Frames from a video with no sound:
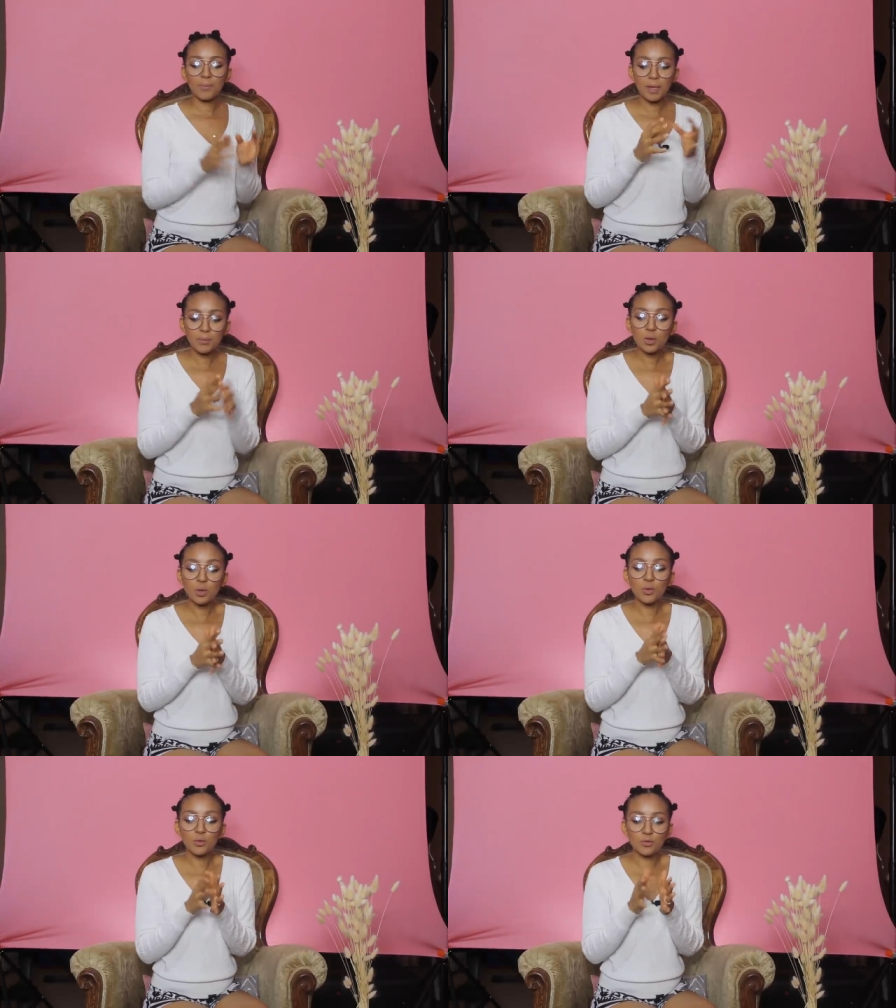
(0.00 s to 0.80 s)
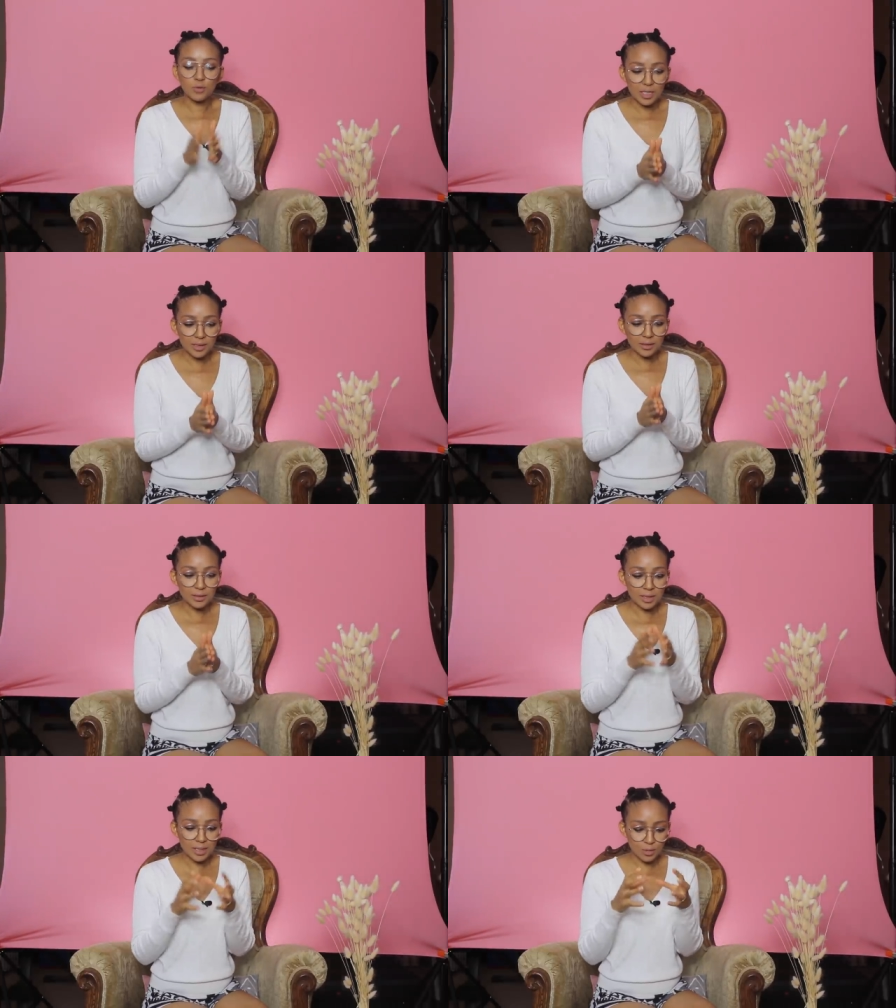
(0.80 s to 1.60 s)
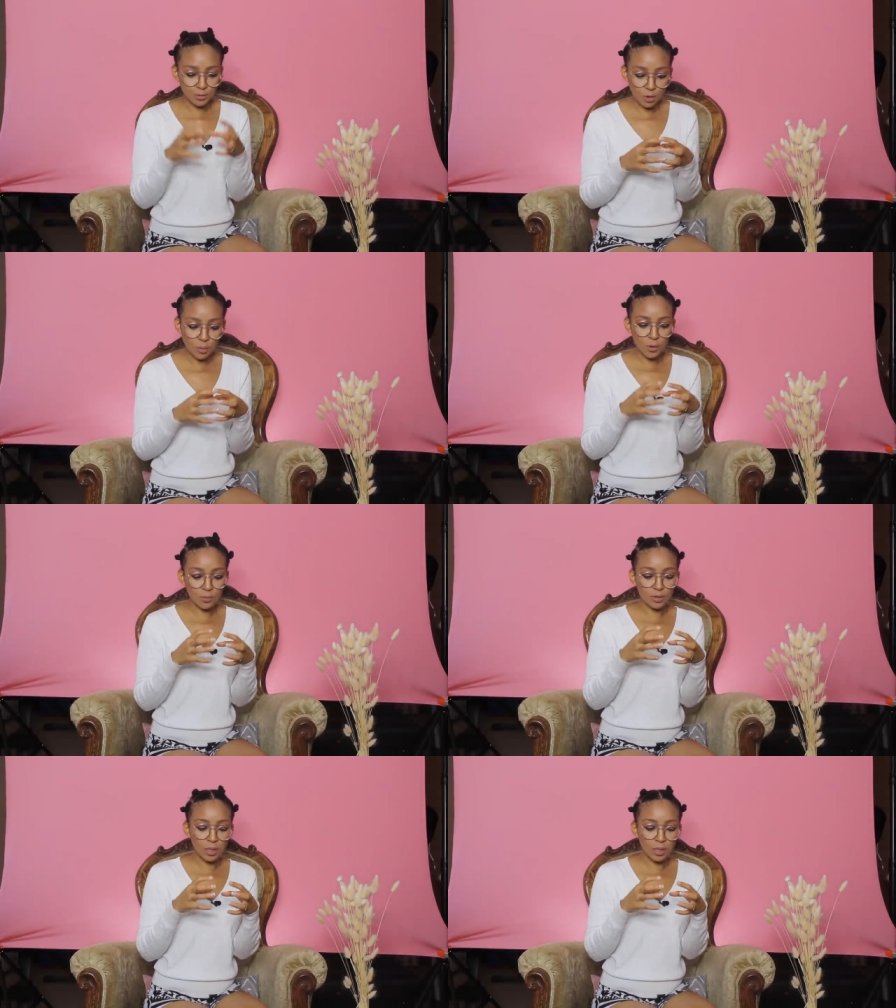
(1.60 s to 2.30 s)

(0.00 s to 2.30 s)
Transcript: People who feel this form of